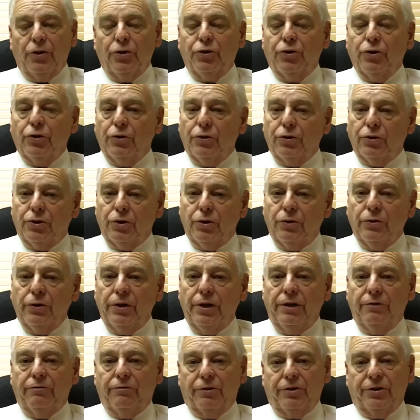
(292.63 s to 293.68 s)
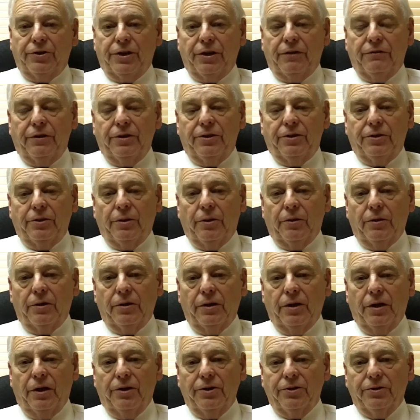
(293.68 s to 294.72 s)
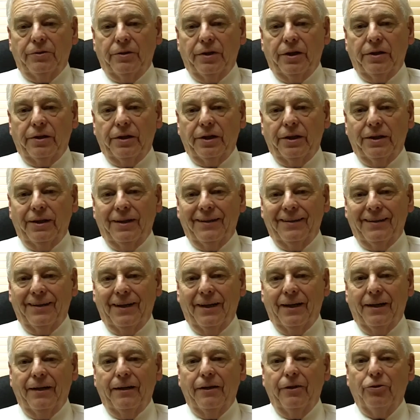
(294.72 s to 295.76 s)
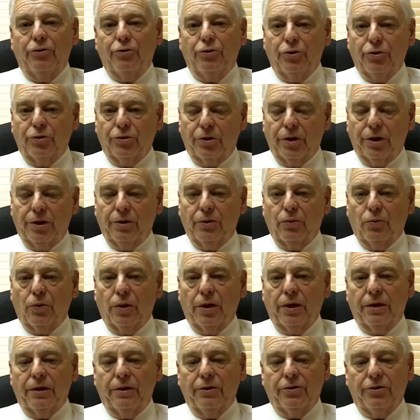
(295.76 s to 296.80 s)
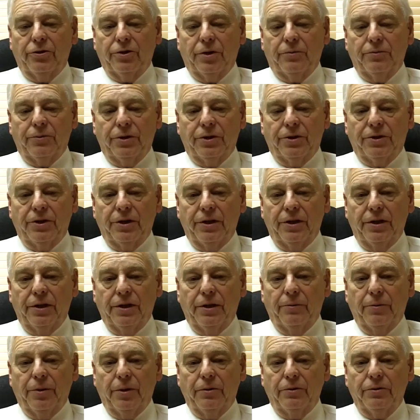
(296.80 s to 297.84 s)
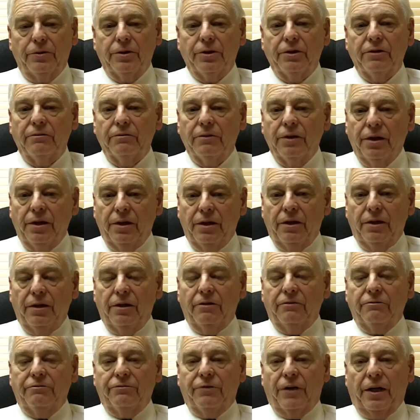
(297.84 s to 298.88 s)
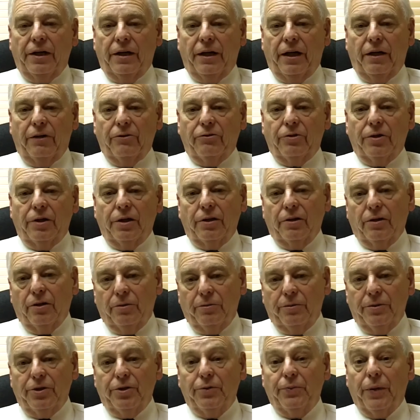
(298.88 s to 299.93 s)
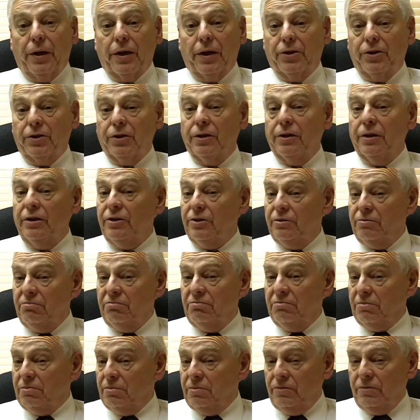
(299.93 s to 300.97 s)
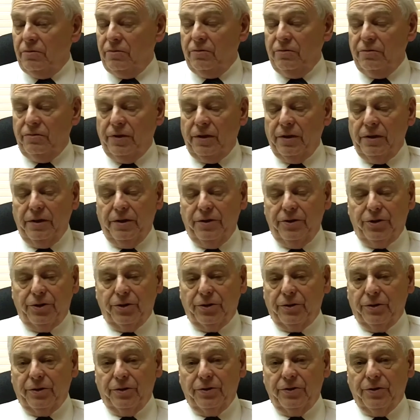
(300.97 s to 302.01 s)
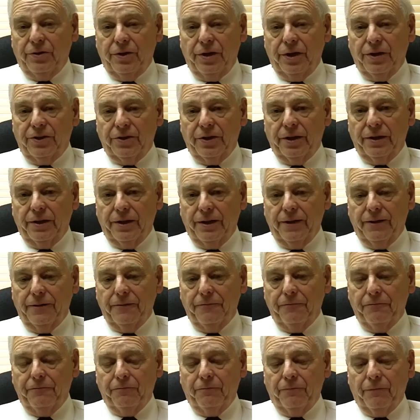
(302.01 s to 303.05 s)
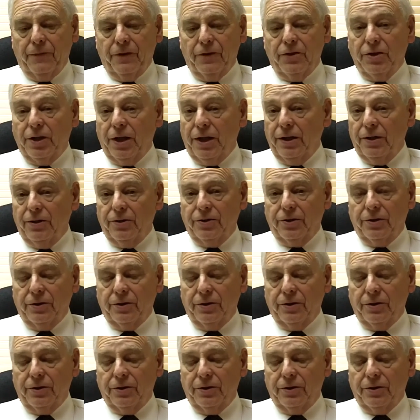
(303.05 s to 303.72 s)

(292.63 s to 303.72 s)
So there's no need for a 72-hour clause or anything like that. It's just got the regular subjects in it about financing, home inspection, and insurance, things like that, title